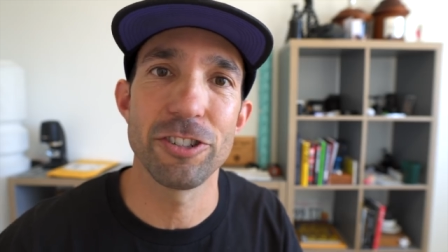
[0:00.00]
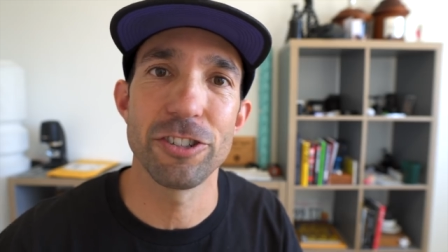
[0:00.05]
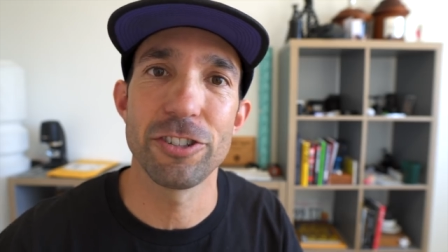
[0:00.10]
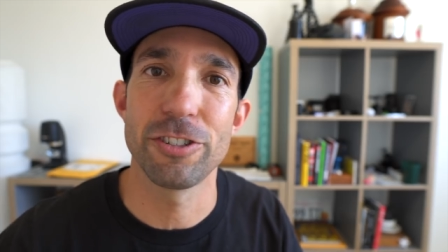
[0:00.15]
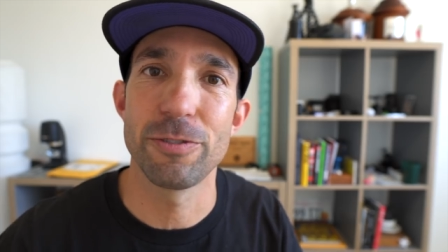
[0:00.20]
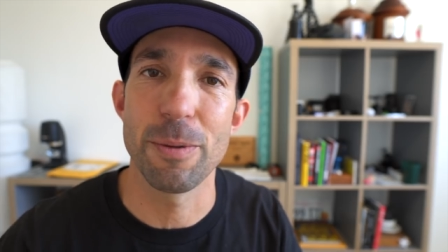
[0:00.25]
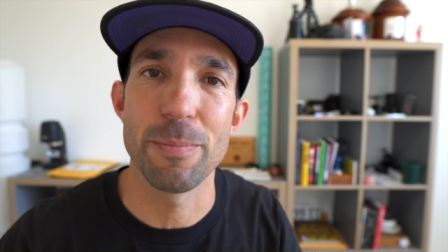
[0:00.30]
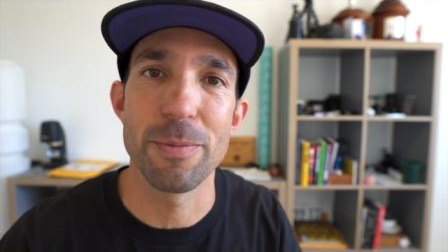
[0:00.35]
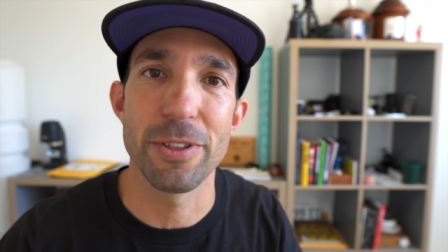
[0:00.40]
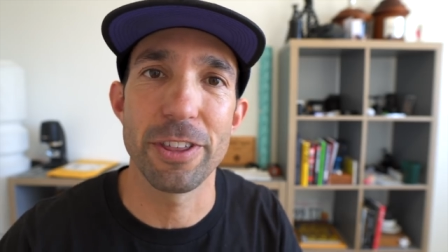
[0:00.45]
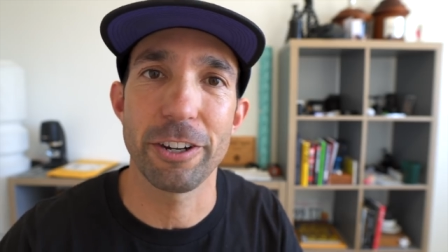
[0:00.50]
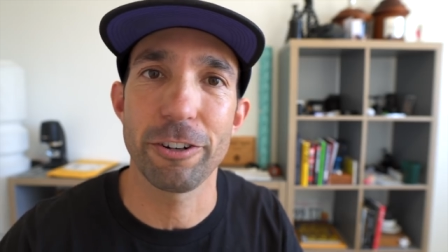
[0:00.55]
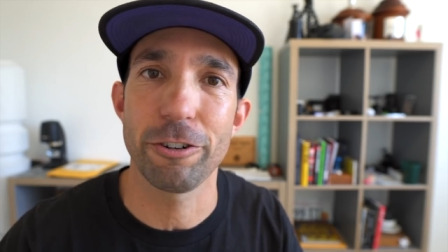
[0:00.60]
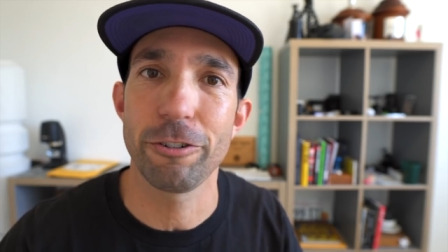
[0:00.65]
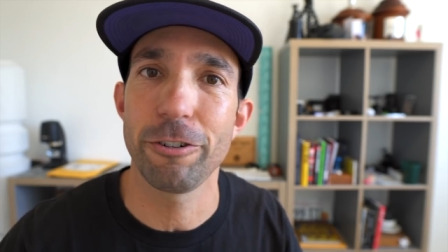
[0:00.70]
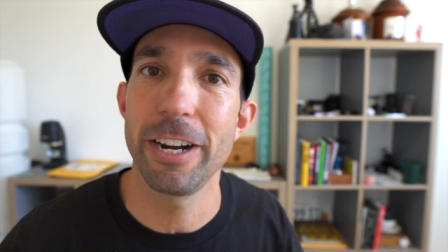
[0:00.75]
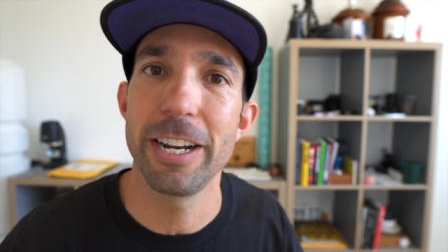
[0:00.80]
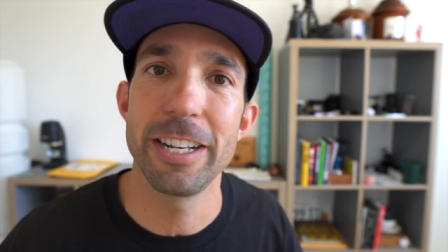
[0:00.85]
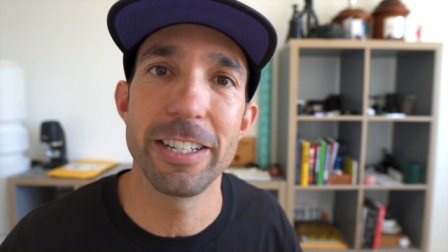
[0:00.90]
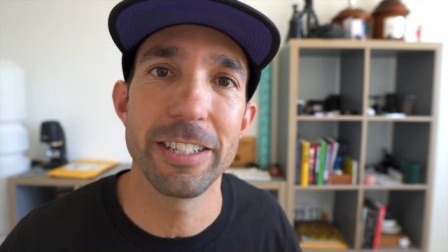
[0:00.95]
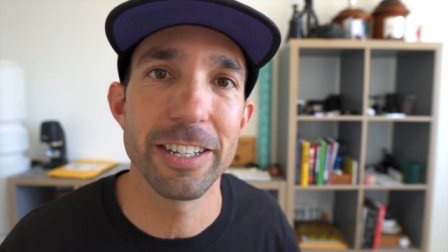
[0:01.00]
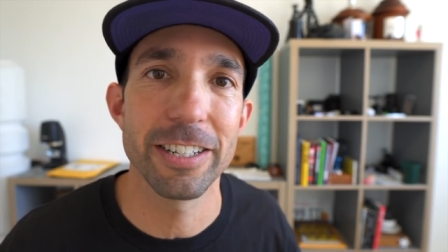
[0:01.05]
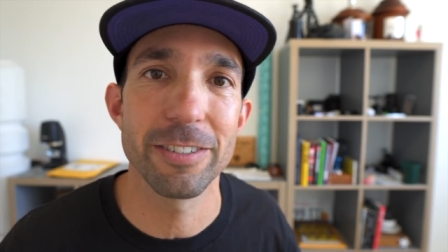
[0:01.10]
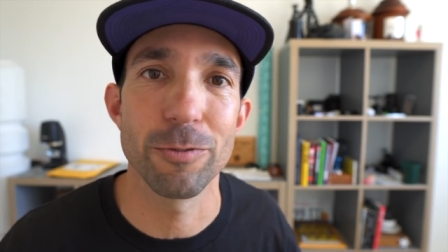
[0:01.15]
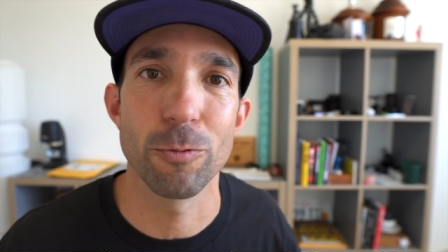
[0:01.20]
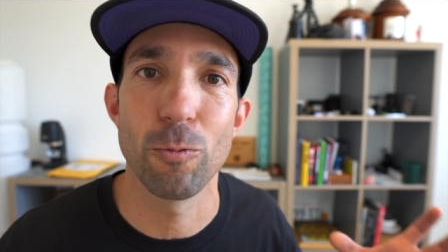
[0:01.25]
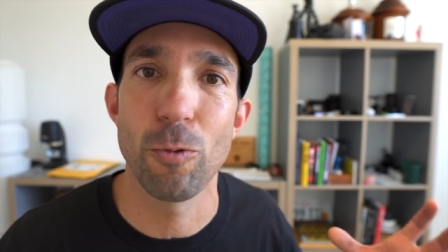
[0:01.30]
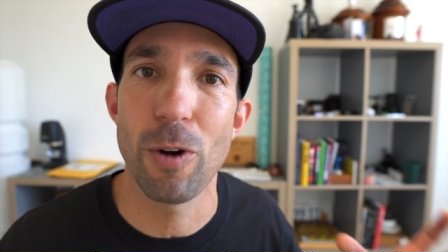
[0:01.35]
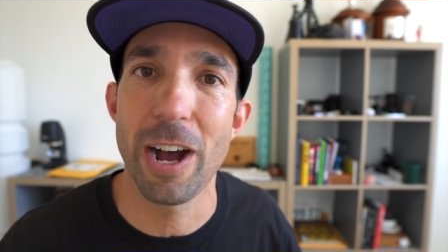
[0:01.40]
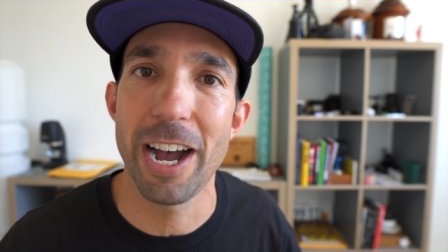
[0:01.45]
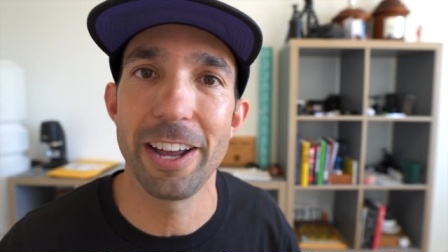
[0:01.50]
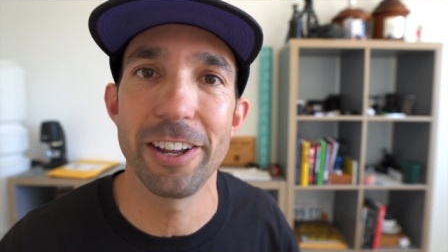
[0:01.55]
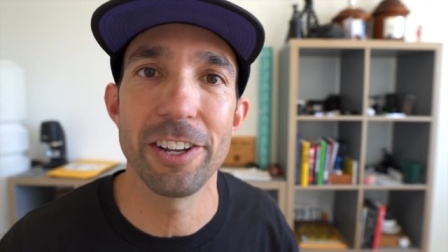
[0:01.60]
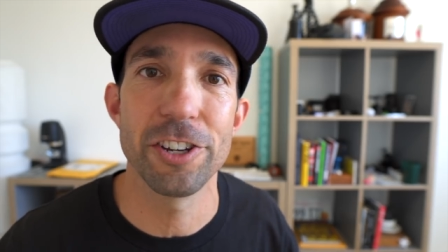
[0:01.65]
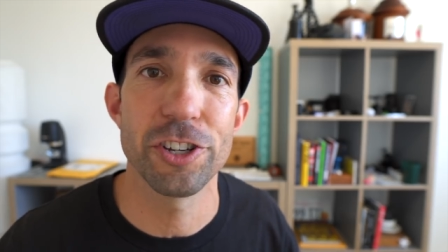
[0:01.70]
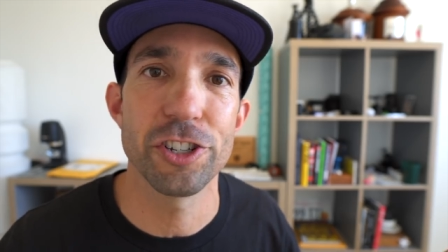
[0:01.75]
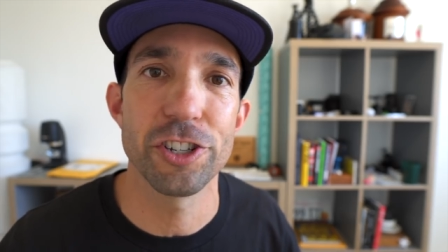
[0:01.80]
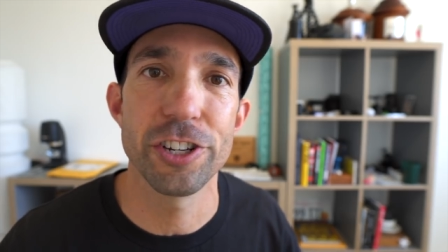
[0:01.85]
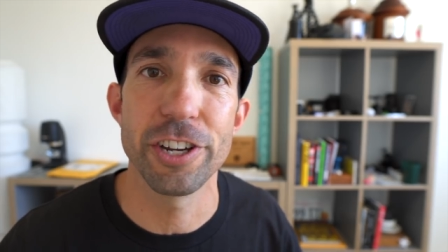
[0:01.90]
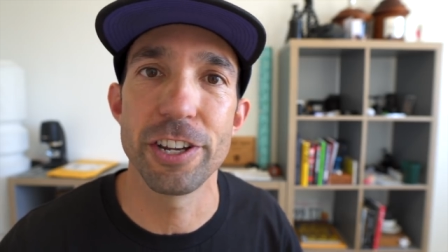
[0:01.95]
just some of the craziest,
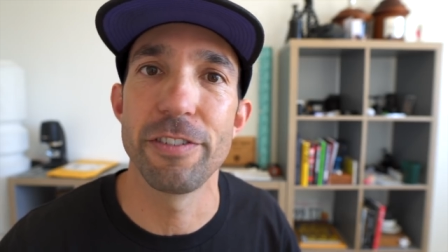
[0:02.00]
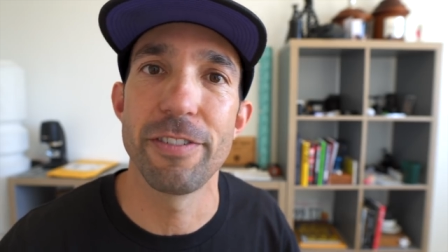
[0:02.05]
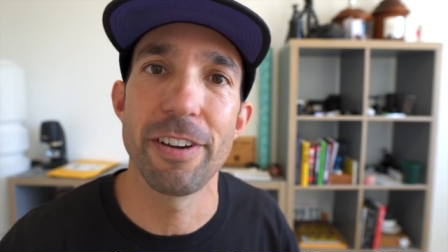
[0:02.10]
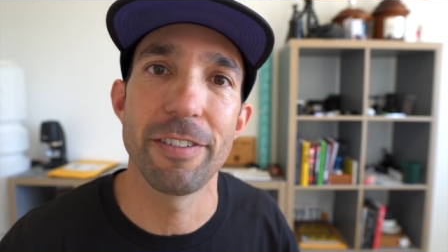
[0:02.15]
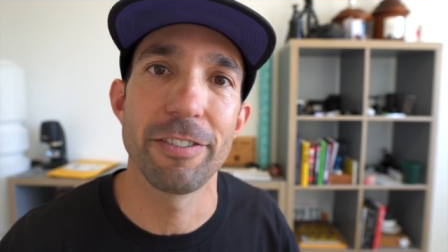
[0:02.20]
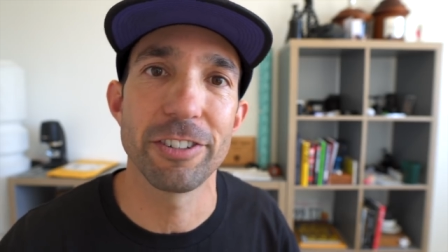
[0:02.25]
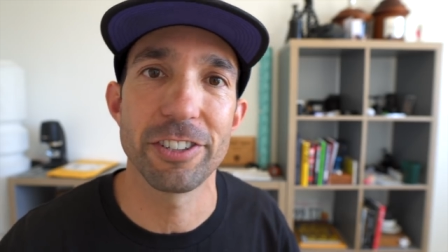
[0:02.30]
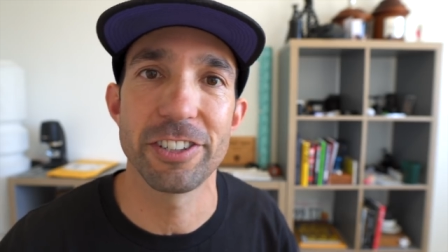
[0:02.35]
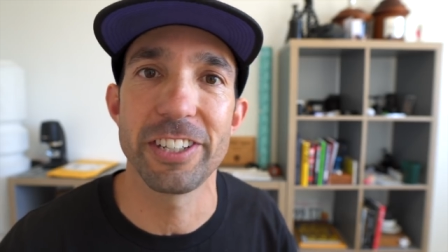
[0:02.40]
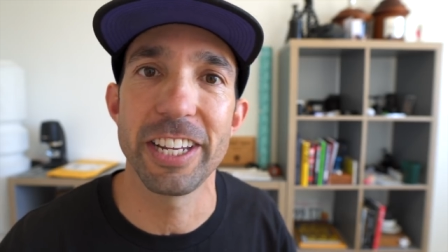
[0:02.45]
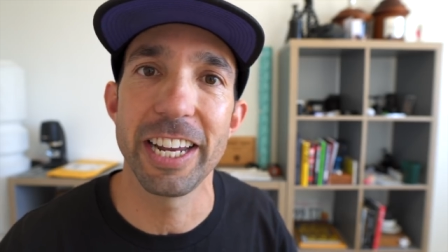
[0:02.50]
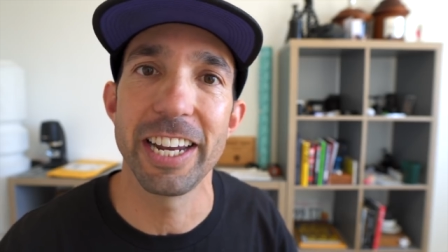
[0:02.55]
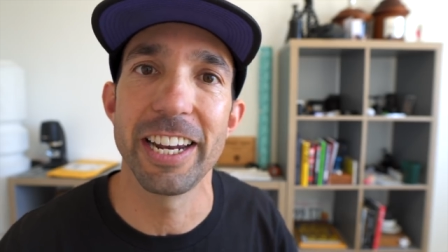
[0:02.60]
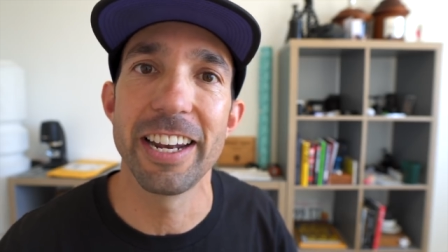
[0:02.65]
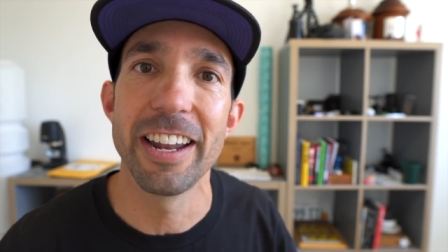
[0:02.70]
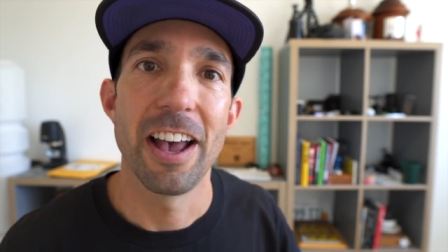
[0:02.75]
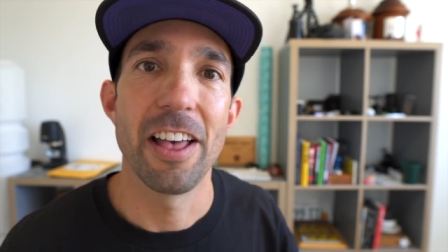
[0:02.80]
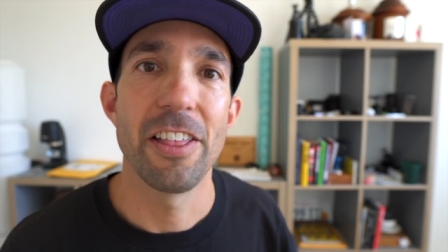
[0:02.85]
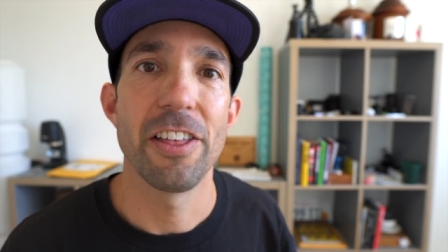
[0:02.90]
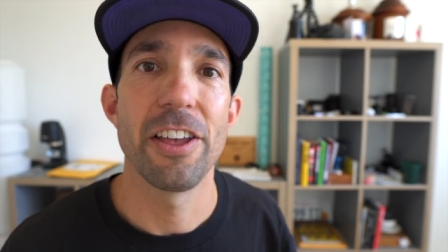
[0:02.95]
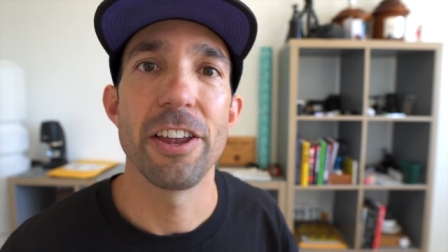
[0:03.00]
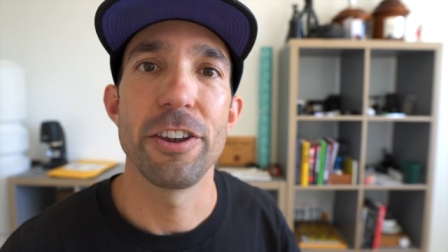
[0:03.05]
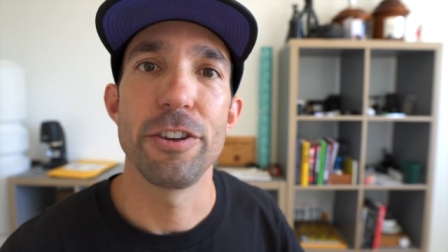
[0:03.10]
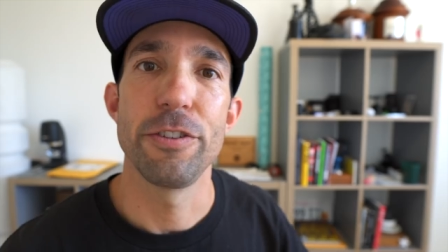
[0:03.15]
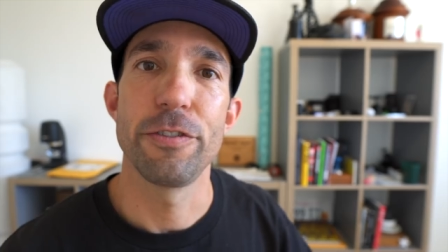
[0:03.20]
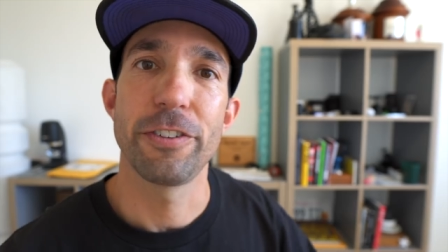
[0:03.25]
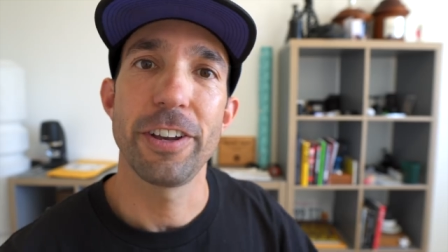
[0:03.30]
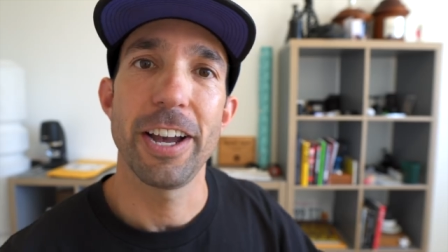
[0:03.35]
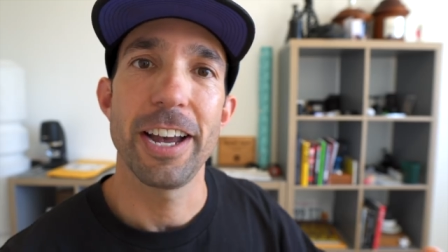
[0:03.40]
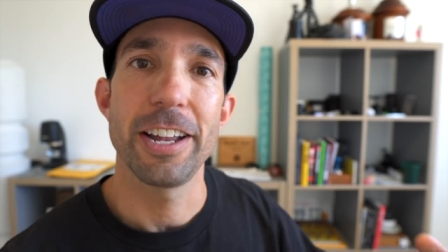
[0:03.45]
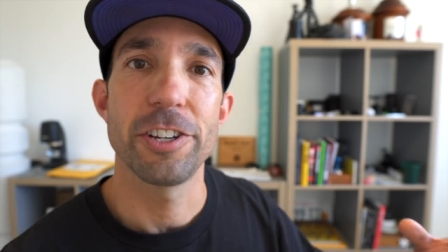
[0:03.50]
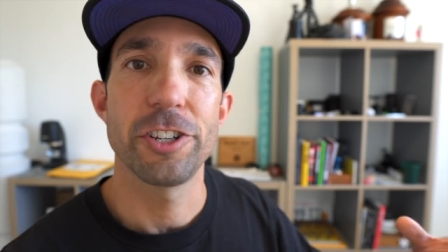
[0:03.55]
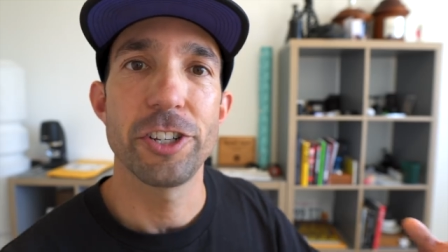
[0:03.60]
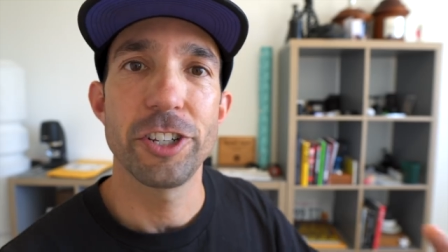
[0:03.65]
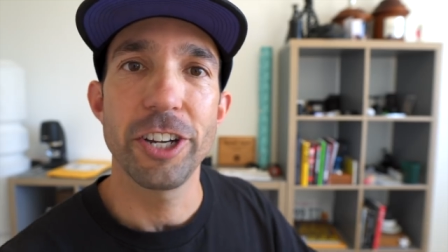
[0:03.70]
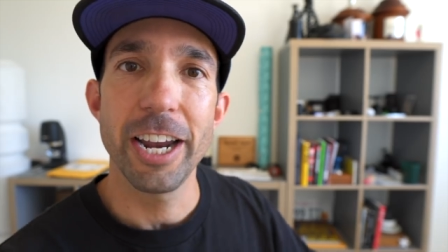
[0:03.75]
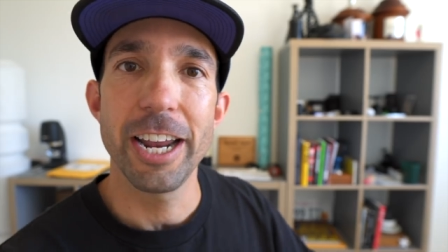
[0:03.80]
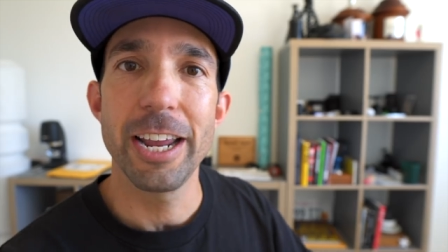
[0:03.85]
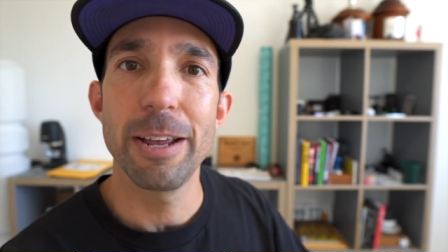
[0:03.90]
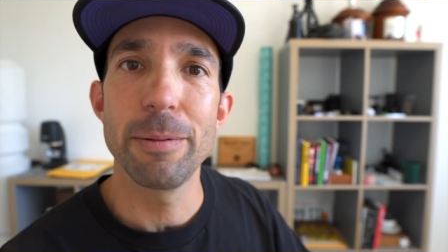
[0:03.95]
wildest shit you've ever seen. And then you've got
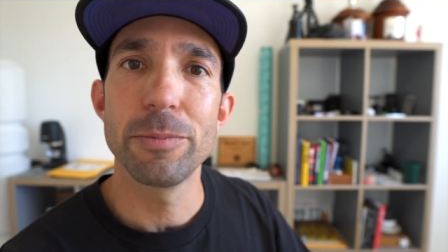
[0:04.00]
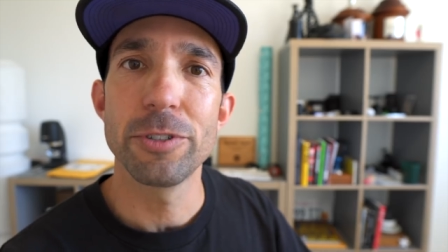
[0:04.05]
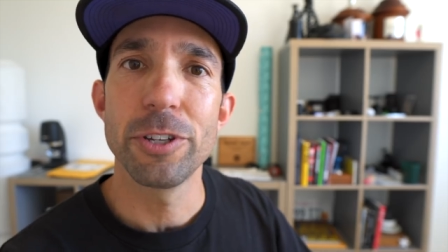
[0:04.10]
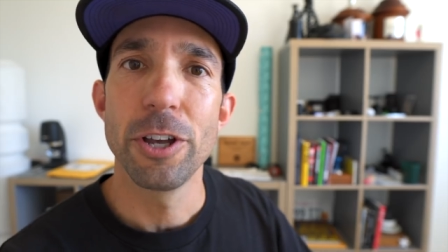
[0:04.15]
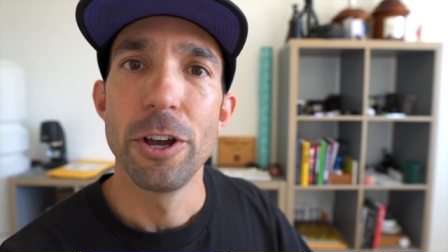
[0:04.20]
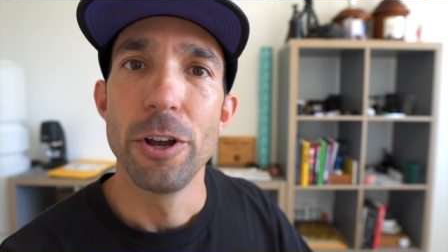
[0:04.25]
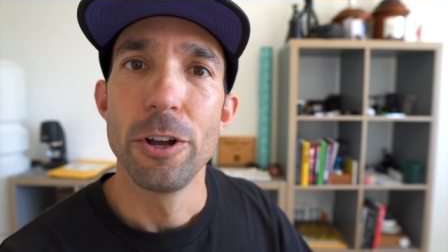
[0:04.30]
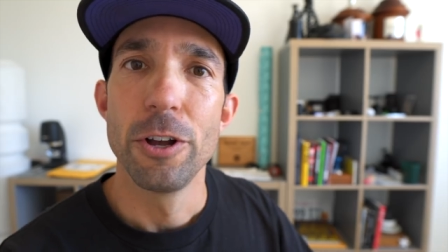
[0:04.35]
James,